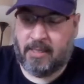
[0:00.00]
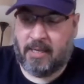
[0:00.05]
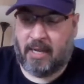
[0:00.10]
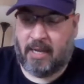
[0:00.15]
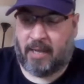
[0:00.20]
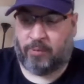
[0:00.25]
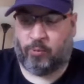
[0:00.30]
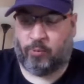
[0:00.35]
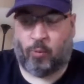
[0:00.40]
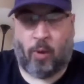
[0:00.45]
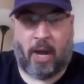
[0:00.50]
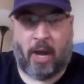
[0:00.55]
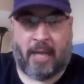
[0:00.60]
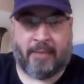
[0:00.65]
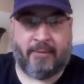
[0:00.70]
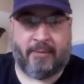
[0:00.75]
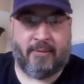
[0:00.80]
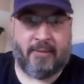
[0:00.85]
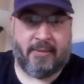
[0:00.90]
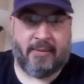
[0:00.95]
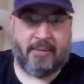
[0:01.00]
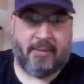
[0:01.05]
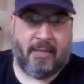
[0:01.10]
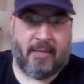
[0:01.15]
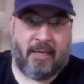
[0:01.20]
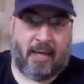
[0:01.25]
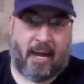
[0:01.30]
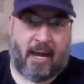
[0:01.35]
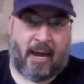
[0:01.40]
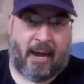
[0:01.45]
4-and-1,
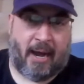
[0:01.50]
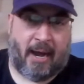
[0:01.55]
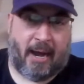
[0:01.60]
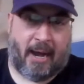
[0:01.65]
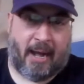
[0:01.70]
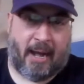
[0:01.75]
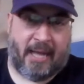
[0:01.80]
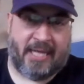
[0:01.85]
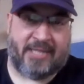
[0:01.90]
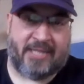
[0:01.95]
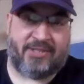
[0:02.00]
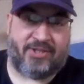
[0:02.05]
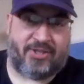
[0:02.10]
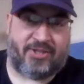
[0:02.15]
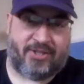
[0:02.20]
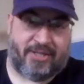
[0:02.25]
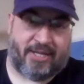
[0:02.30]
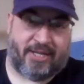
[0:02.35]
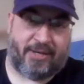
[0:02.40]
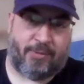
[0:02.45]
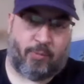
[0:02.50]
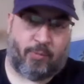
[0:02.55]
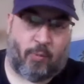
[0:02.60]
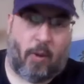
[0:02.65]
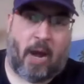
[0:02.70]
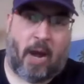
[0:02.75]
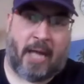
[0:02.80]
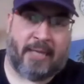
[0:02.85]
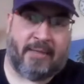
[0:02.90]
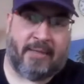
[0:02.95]
it's the
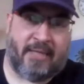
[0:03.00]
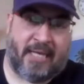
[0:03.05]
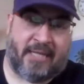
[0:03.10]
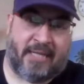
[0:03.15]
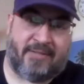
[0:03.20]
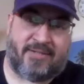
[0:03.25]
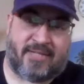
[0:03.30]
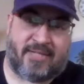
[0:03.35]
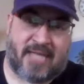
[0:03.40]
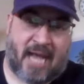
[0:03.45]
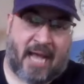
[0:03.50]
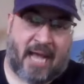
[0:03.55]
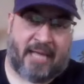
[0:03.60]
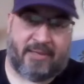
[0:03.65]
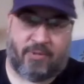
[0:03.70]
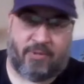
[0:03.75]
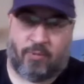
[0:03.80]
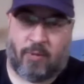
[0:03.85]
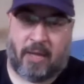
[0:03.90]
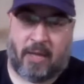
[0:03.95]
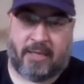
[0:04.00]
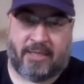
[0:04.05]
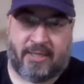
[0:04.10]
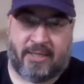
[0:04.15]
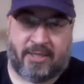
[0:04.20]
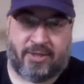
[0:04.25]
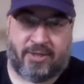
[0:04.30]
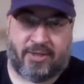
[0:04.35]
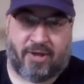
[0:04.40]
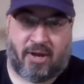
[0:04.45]
one inside, the one
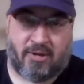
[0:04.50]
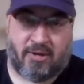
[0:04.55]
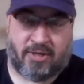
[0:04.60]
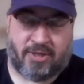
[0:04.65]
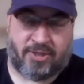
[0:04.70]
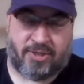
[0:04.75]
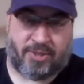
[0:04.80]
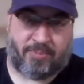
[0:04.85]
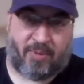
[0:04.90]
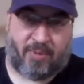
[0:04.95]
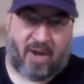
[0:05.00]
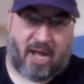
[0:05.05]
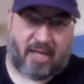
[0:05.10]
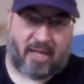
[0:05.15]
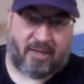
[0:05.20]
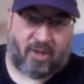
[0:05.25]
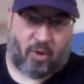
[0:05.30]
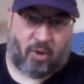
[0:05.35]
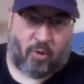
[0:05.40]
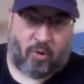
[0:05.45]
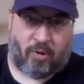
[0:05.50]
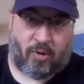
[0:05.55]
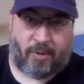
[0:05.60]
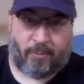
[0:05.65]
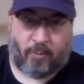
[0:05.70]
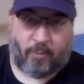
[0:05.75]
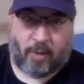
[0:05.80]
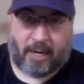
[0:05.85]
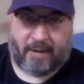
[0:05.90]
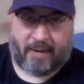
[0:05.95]
in the dunker spot
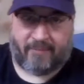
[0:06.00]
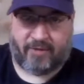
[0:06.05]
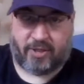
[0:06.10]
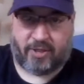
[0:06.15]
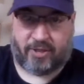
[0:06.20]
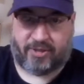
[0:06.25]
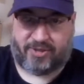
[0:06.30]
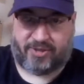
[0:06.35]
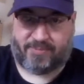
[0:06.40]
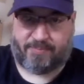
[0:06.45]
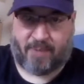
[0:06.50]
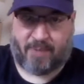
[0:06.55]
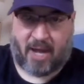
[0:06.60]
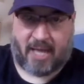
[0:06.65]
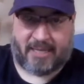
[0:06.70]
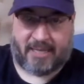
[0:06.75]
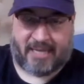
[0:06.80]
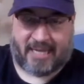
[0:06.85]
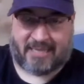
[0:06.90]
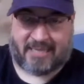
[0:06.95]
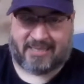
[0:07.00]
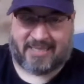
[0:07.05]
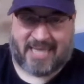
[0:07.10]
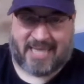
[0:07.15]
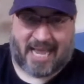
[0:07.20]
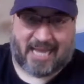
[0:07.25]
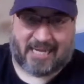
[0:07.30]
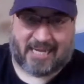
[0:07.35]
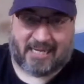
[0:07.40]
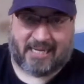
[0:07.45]
or whatever the spot
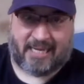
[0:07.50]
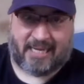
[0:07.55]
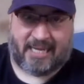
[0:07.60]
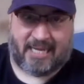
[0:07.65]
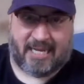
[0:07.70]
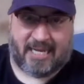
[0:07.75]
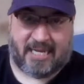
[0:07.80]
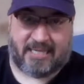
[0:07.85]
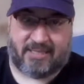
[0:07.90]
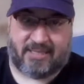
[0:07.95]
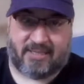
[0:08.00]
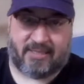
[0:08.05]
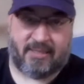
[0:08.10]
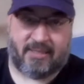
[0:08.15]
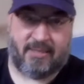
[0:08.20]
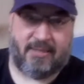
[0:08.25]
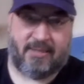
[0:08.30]
exactly is.